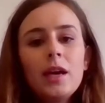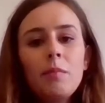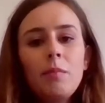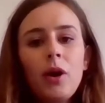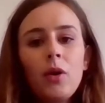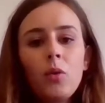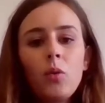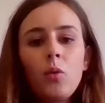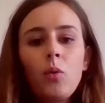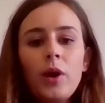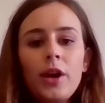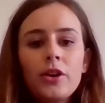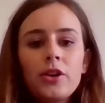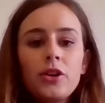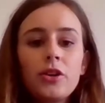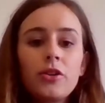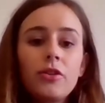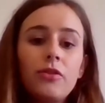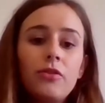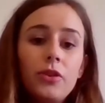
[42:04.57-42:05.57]
about where
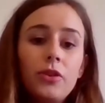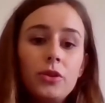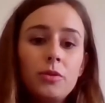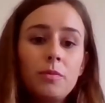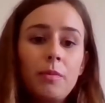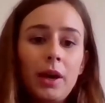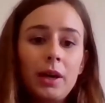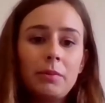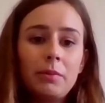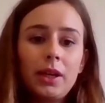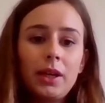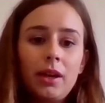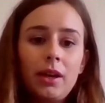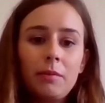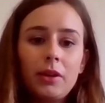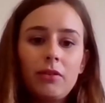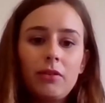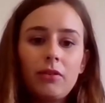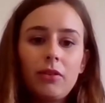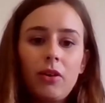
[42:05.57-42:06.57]
your food might be
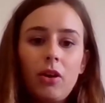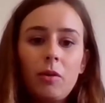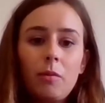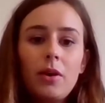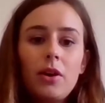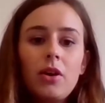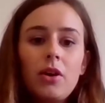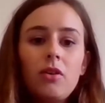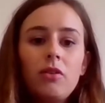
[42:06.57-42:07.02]
coming from.